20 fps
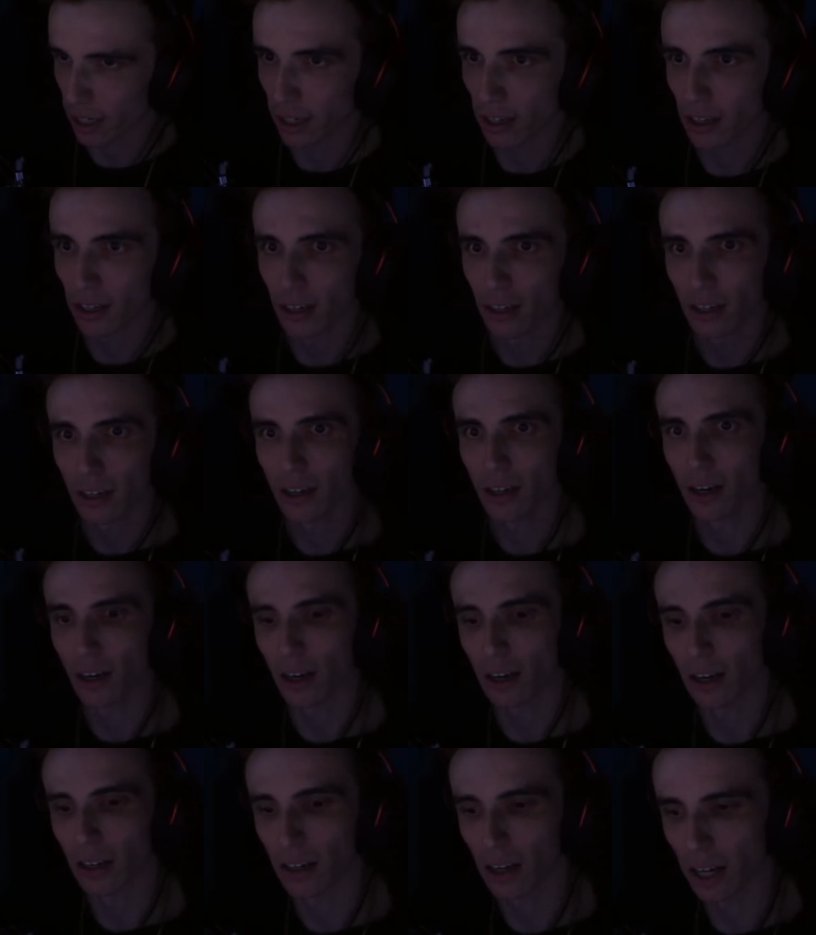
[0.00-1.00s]
at.
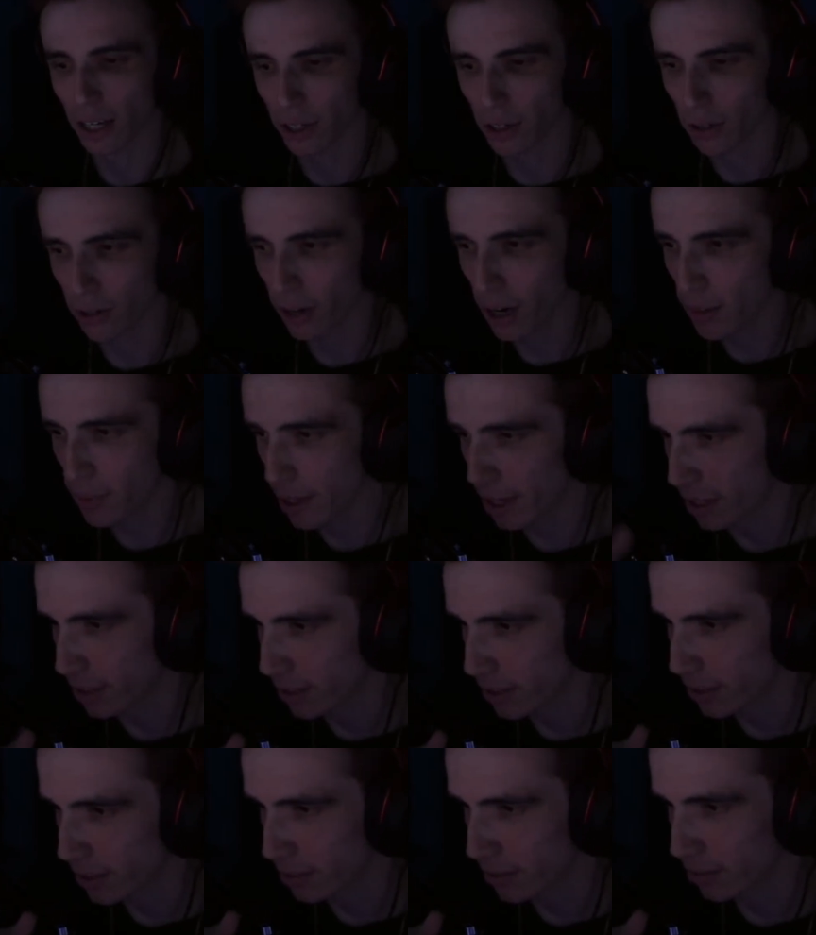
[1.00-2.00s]
I go grab
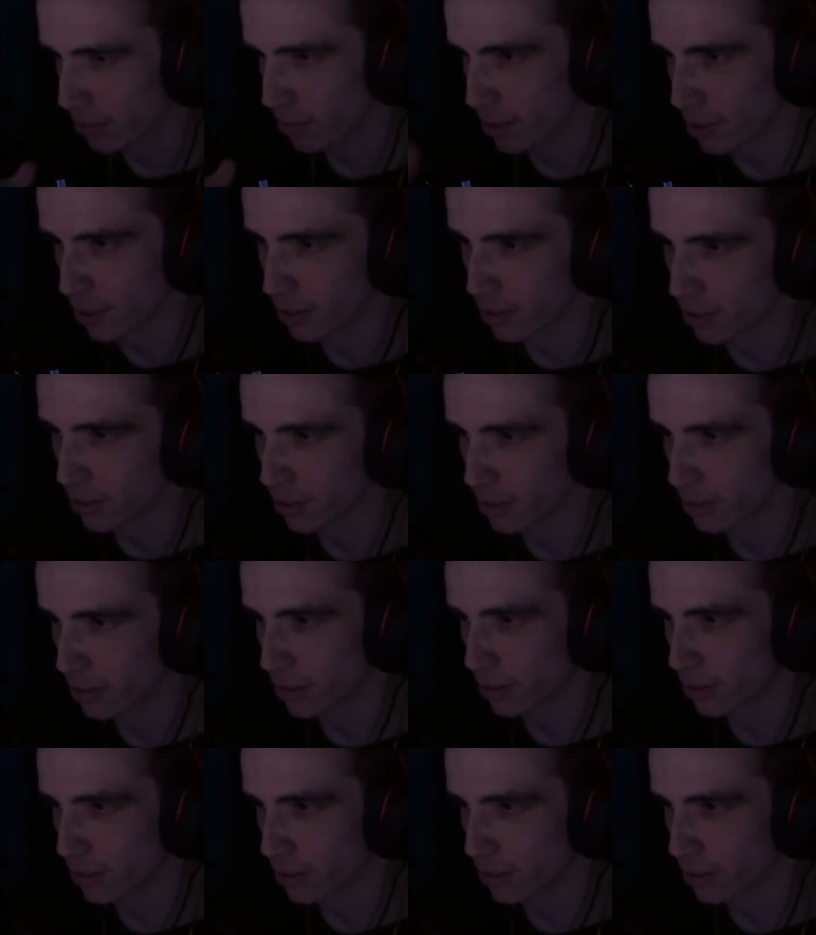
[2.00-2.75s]
Hannah. We